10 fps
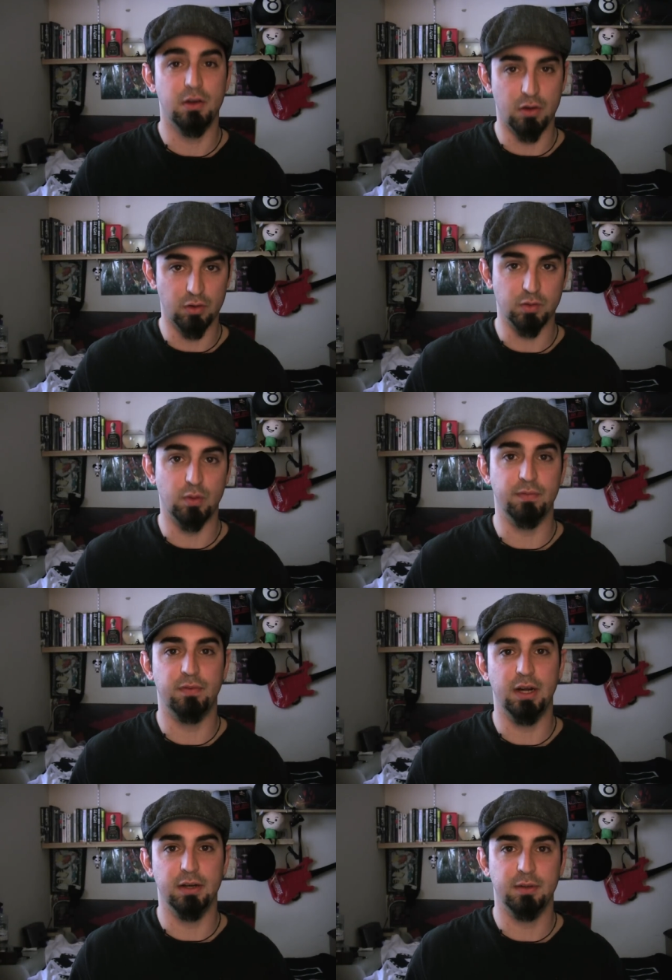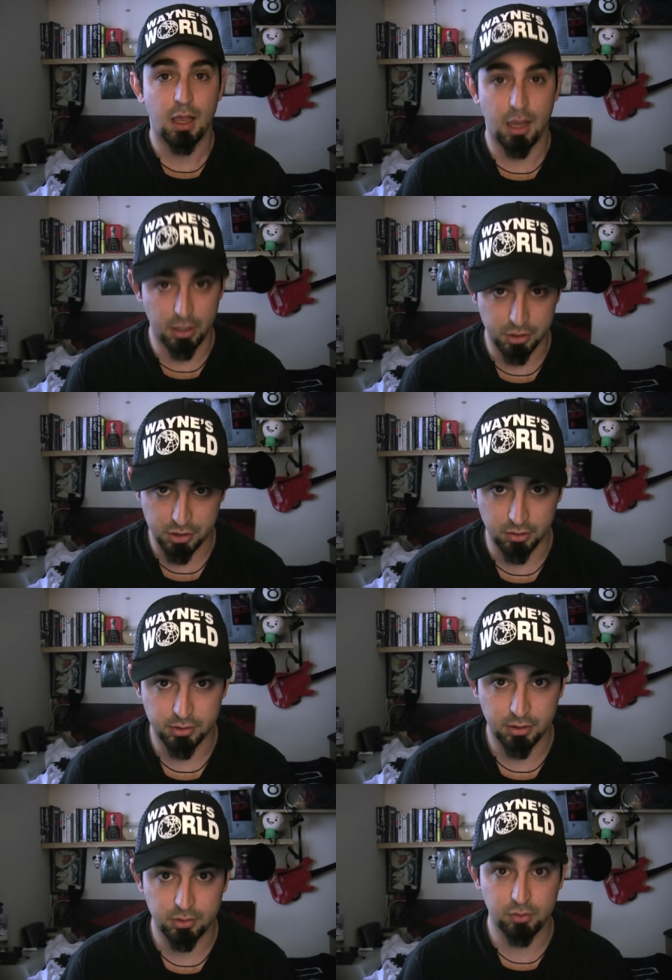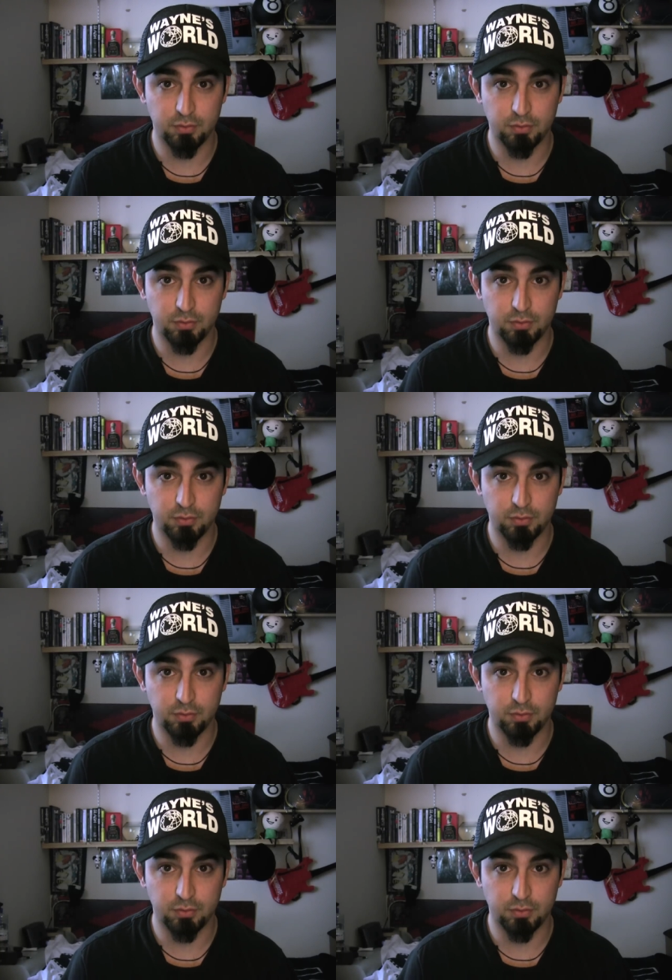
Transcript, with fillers: knows one friend. And she'll tell two